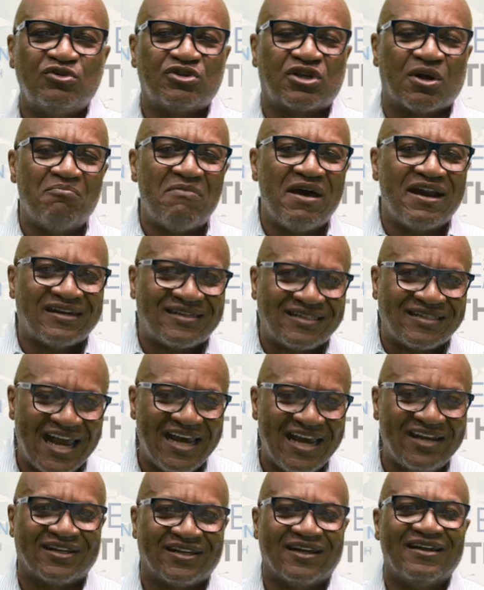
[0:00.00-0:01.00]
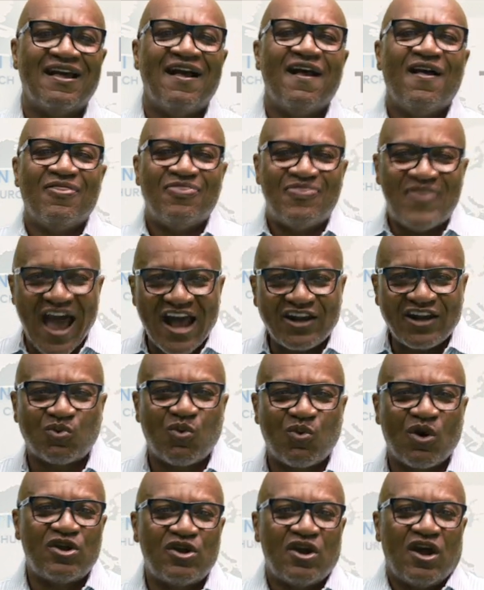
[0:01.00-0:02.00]
some meditation, that's
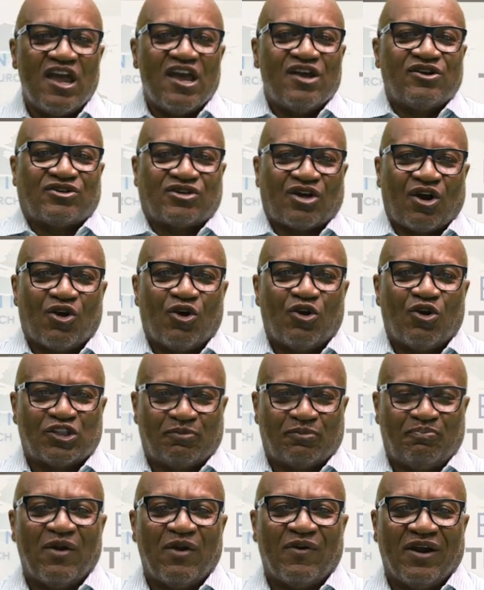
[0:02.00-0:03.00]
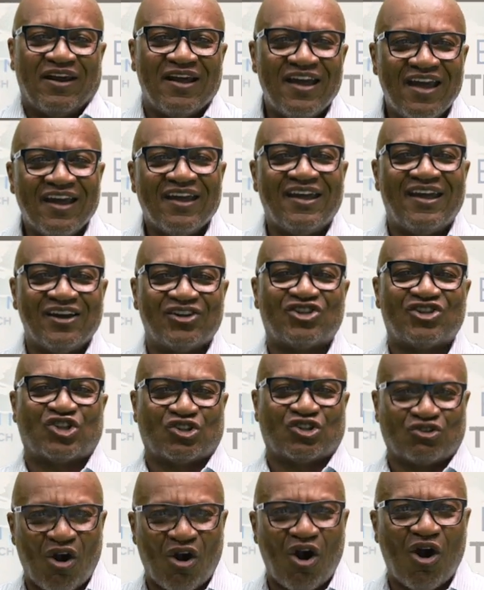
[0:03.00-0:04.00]
where your internal spirit gets
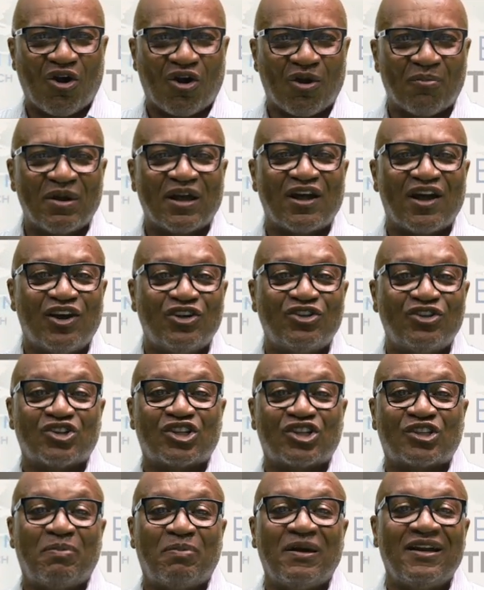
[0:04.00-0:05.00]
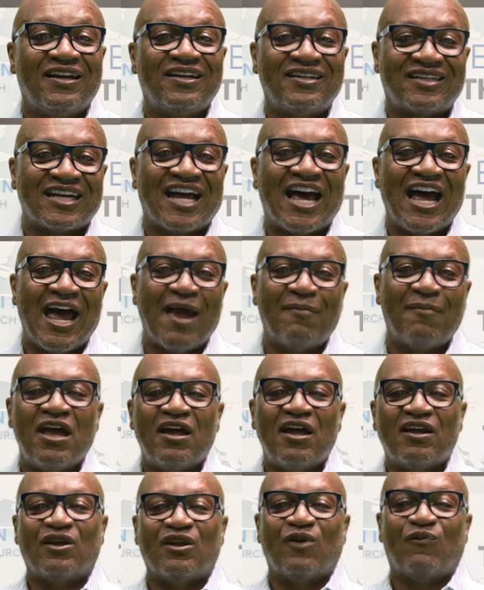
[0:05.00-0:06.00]
stronger because you're spending time
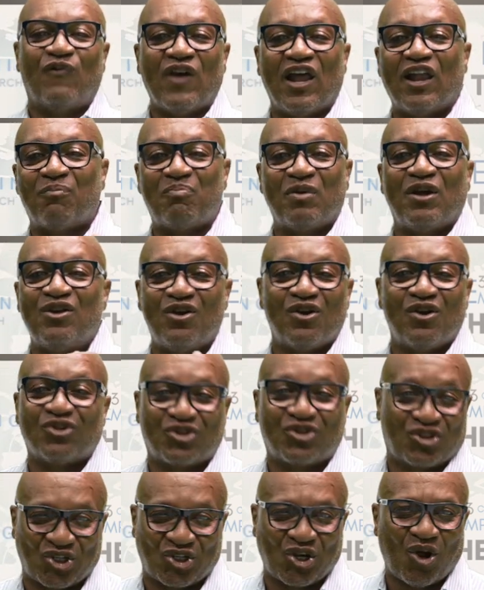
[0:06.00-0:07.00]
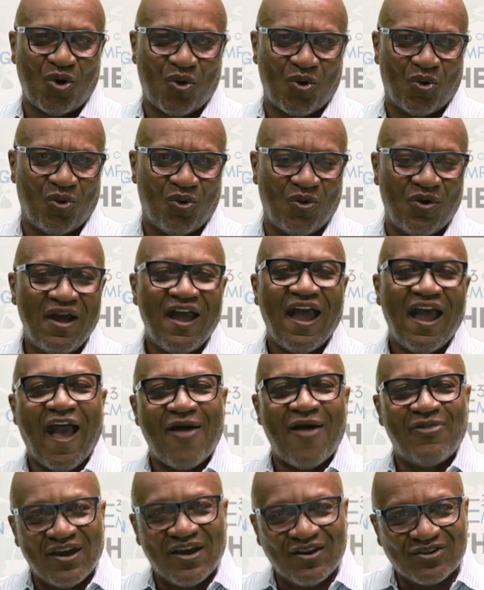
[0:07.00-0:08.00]
developing your soul
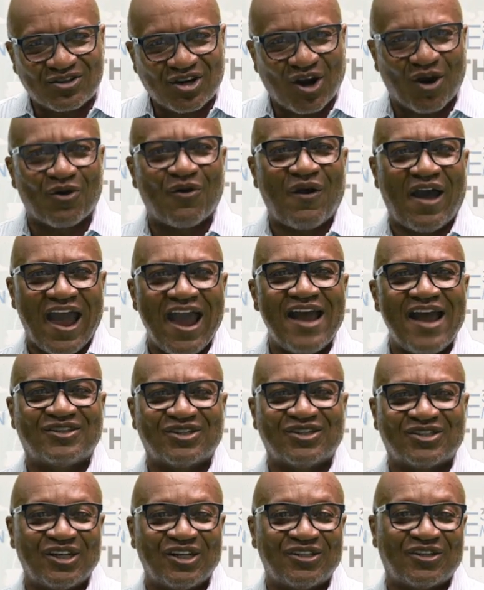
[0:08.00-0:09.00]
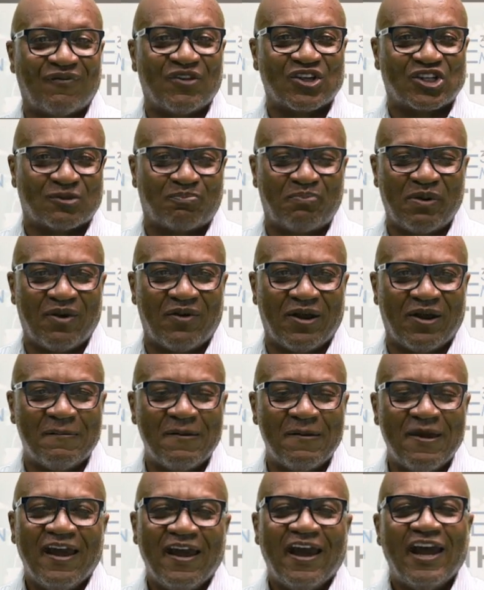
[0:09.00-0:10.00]
and the internal agencies of the Spirit.
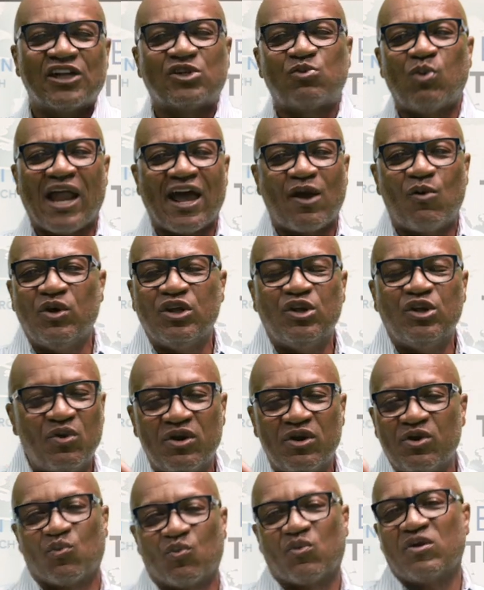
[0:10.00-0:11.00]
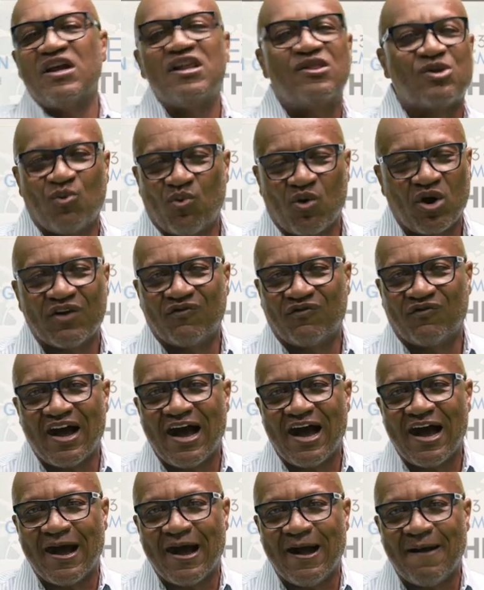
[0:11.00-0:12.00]
It's like when you read the Word of
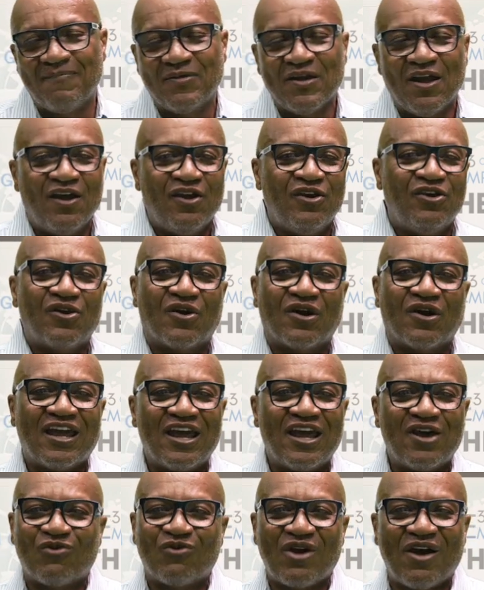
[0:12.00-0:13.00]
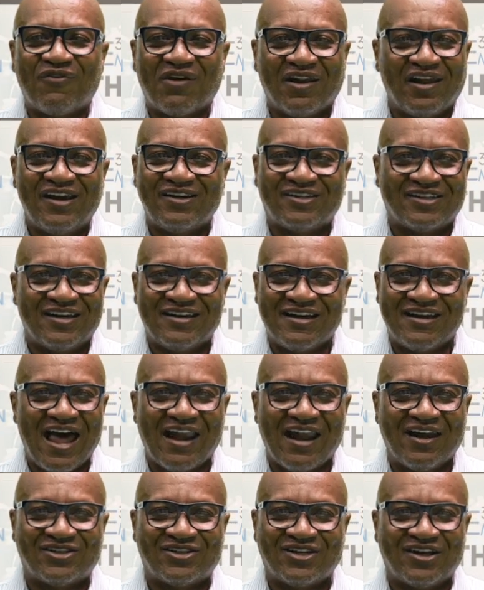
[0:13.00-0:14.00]
God, you're going to get revelation,
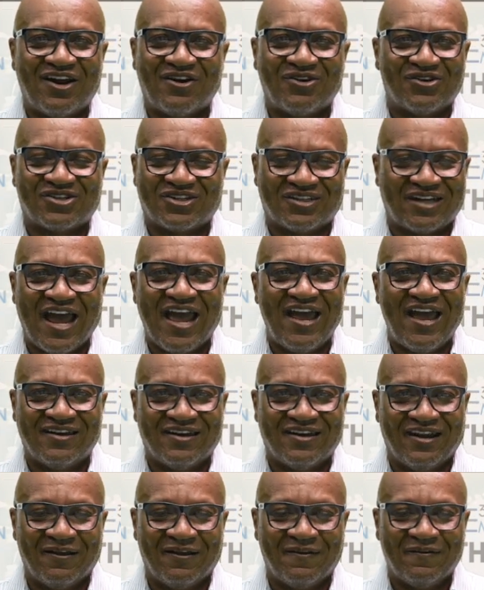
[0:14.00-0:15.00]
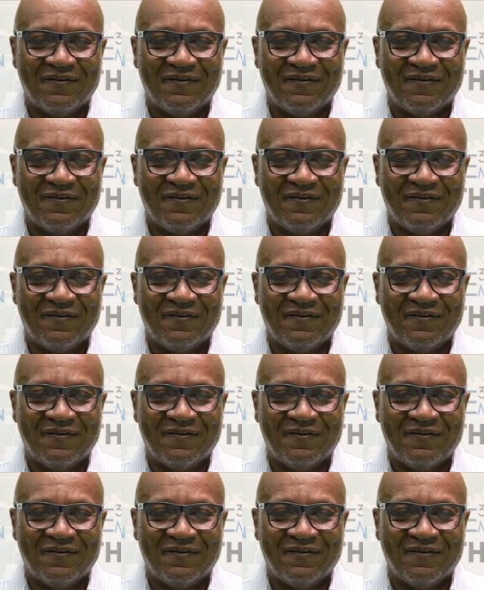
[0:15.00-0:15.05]
knowledge, and understanding.